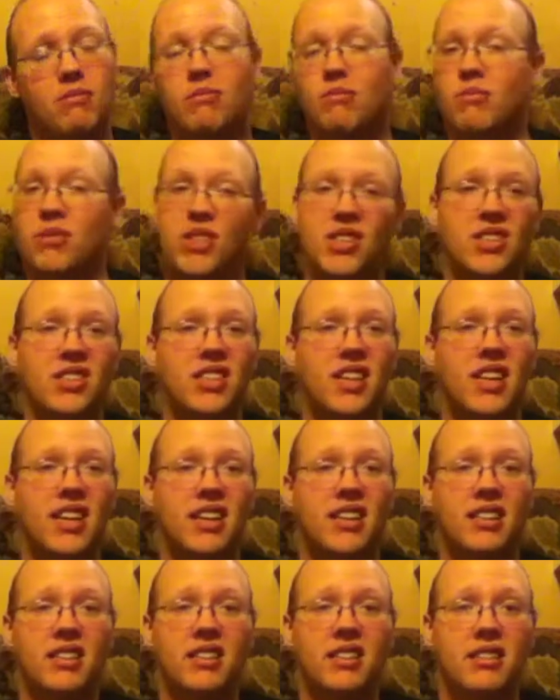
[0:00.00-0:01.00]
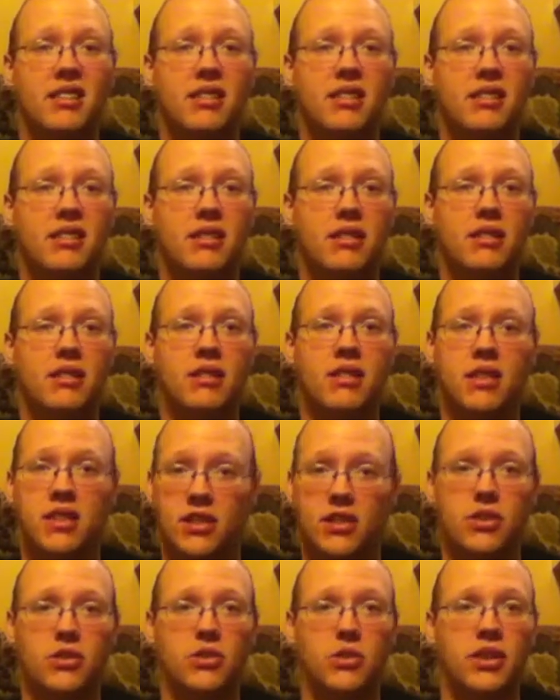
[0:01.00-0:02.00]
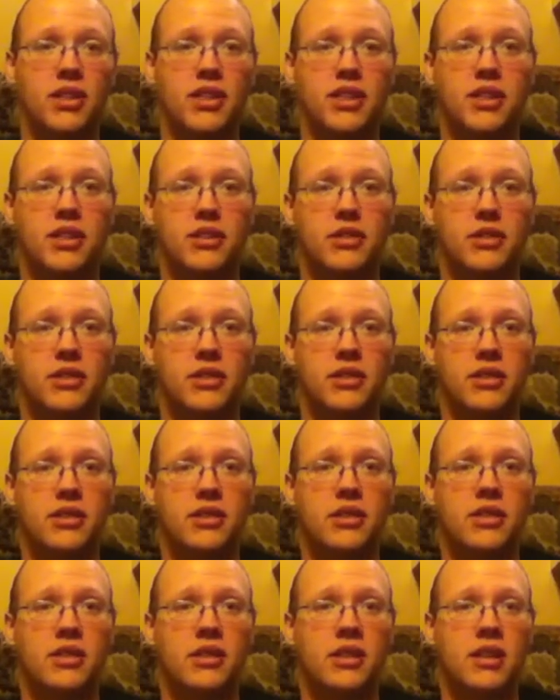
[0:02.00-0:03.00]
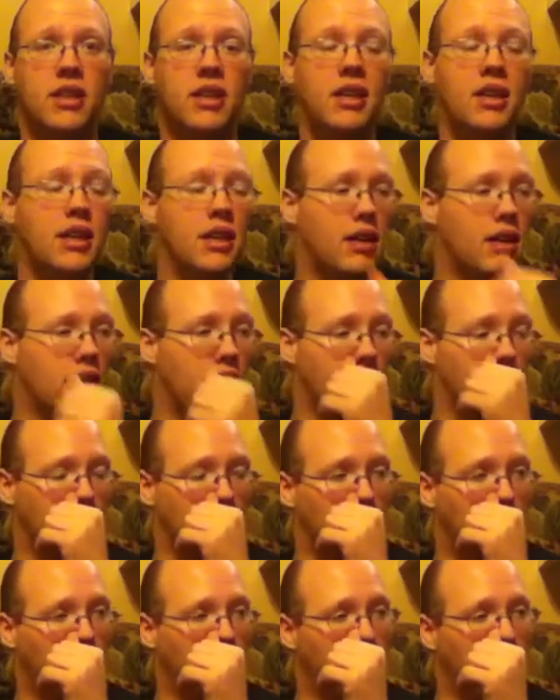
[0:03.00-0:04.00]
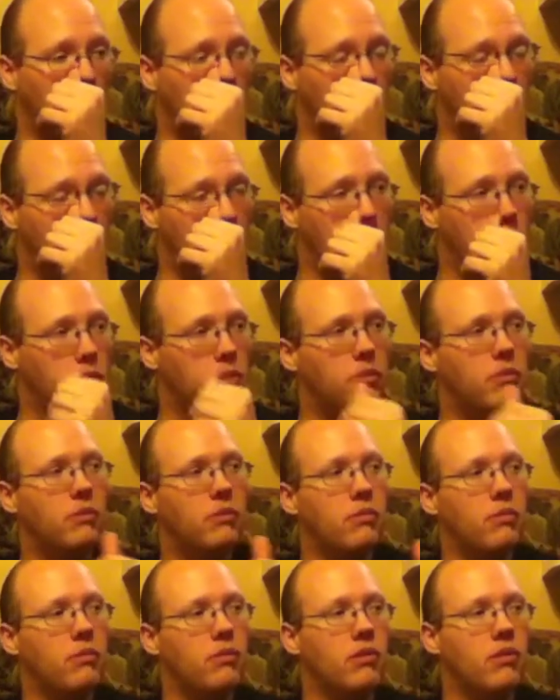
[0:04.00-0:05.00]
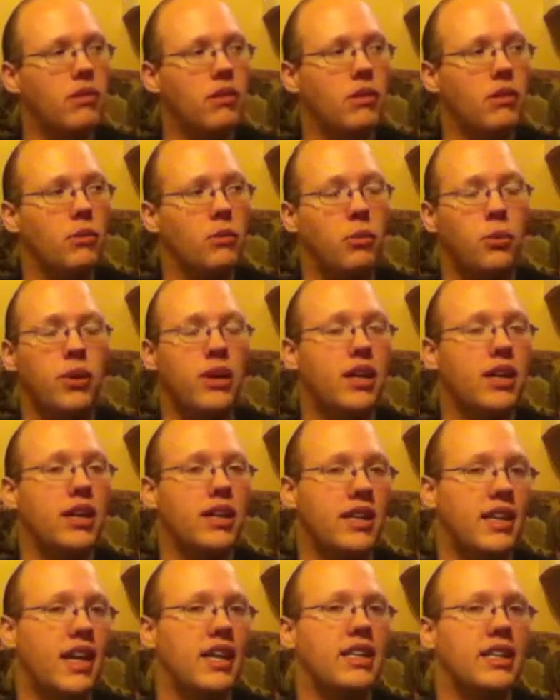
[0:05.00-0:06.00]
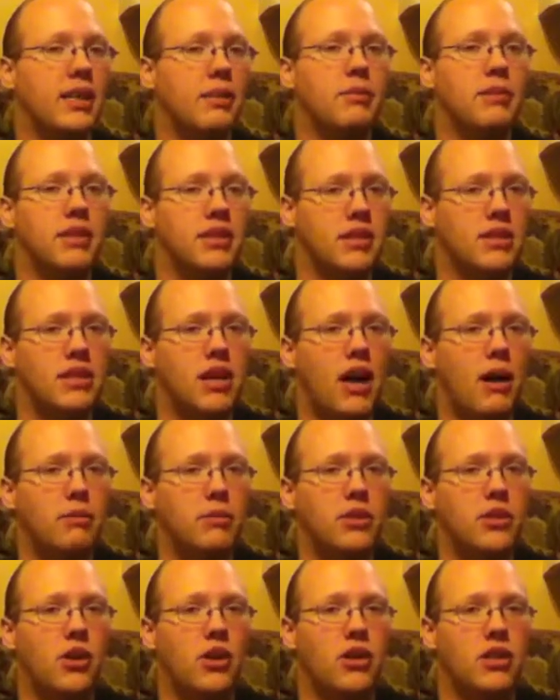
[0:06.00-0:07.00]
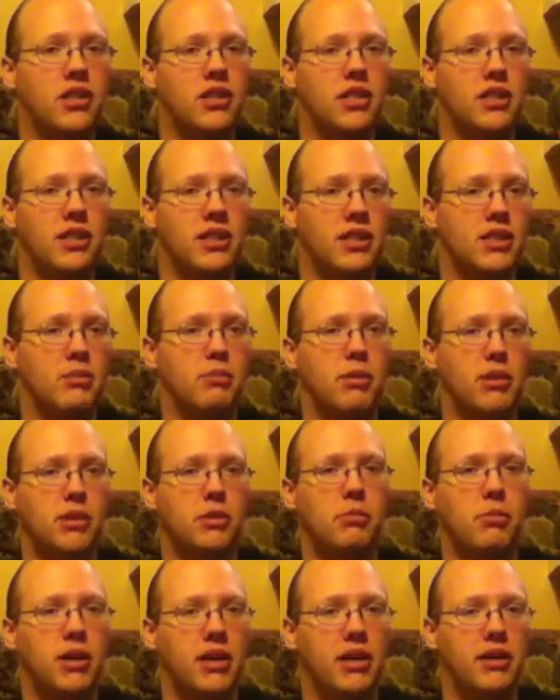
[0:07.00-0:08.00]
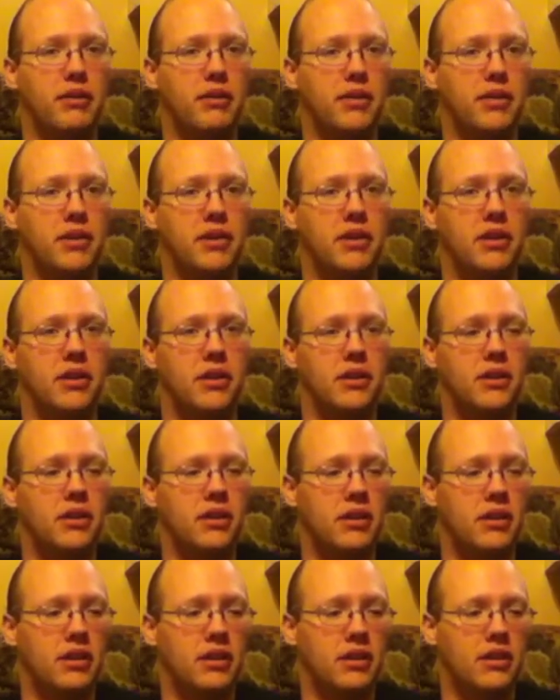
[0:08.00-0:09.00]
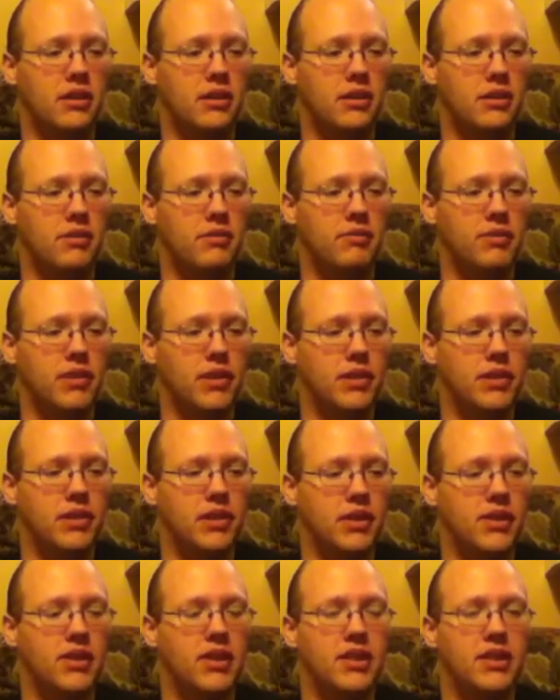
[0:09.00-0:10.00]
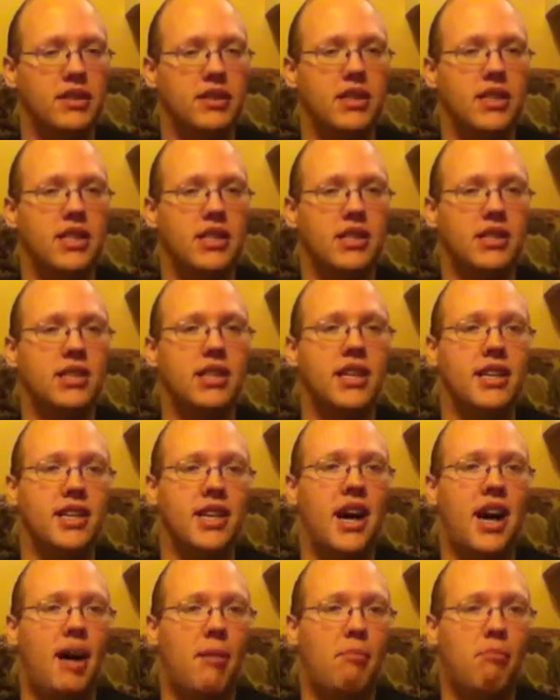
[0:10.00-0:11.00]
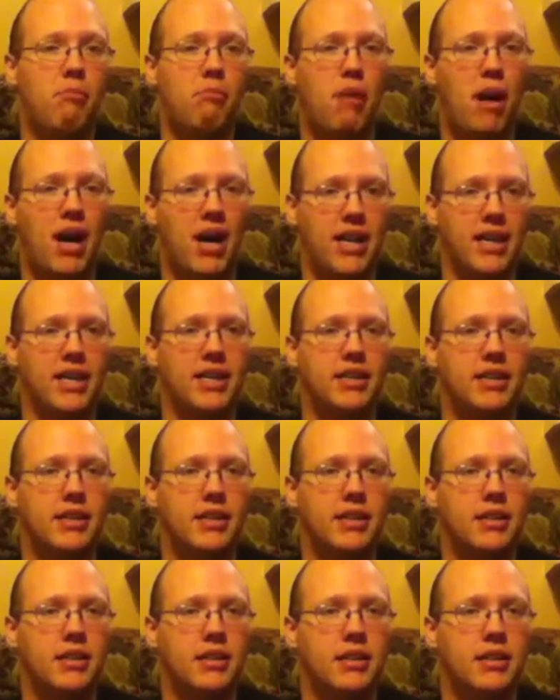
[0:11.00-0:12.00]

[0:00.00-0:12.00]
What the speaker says: I'm just saying. This is ridiculous. The only way that we can get them to stop charging this much money for a series is to not buy it.